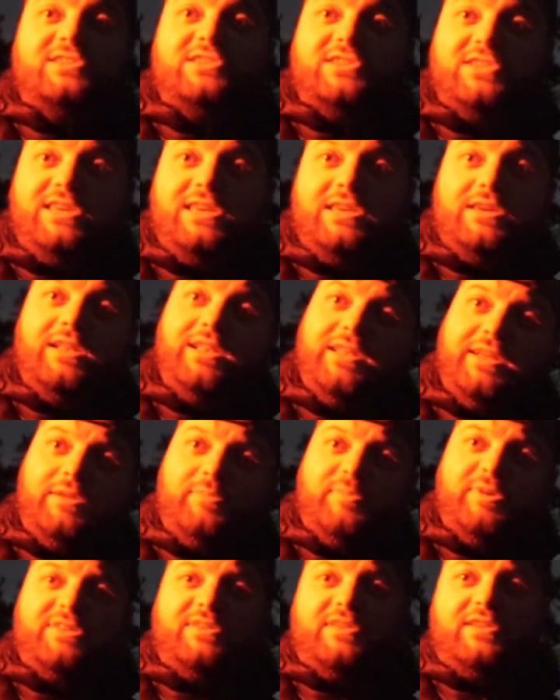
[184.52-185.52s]
see a little
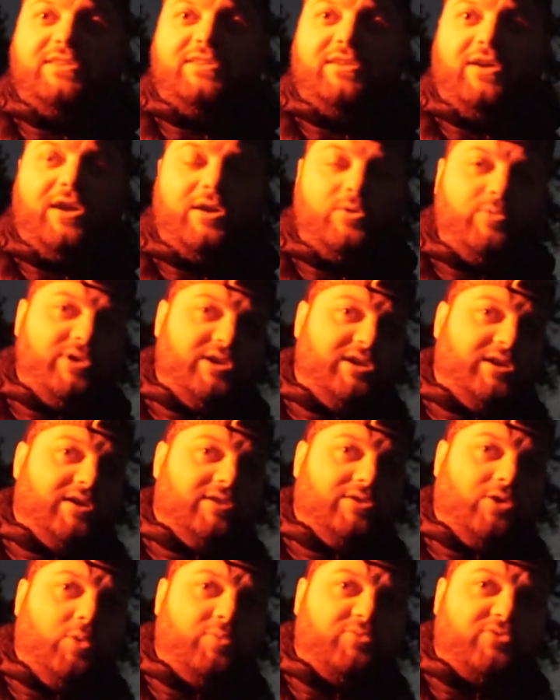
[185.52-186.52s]
bit in the dark, we
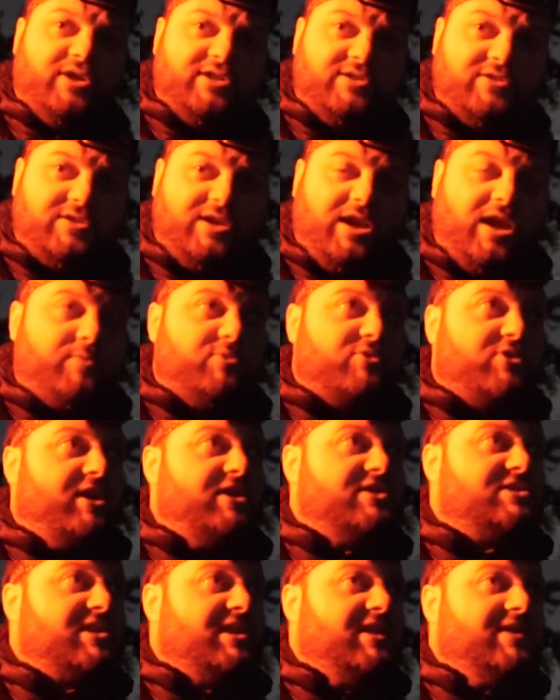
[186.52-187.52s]
can operate our
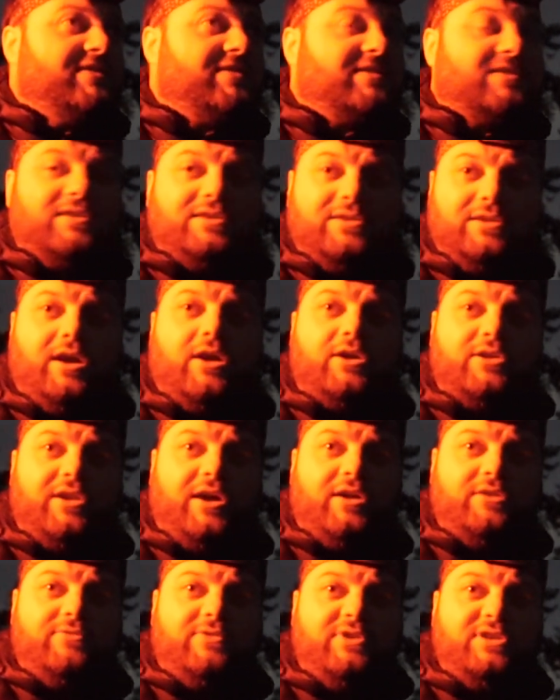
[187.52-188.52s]
cameras, and uh, our
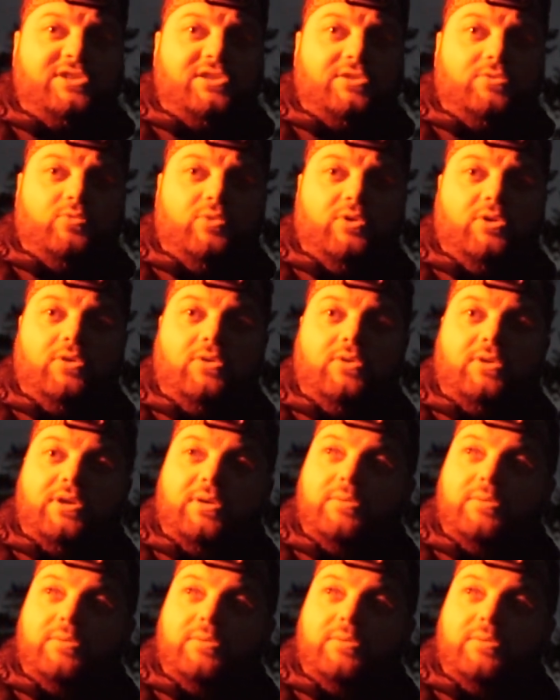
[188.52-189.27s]
night vision will